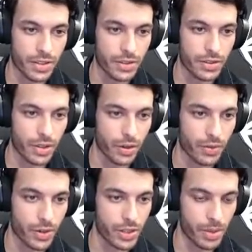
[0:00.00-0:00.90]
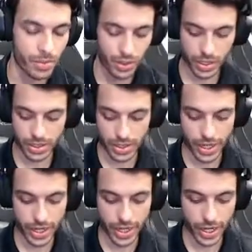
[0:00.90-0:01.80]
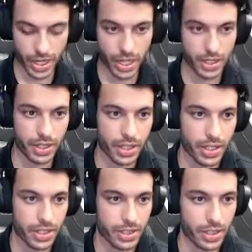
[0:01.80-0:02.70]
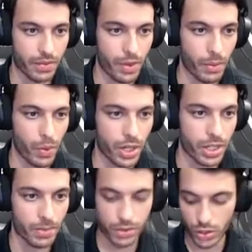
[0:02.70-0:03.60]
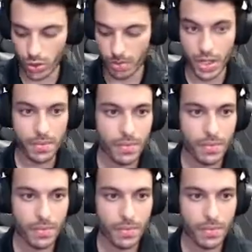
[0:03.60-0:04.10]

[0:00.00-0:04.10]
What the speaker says: So for example, let's say I had, instead of num1 and num2 up here,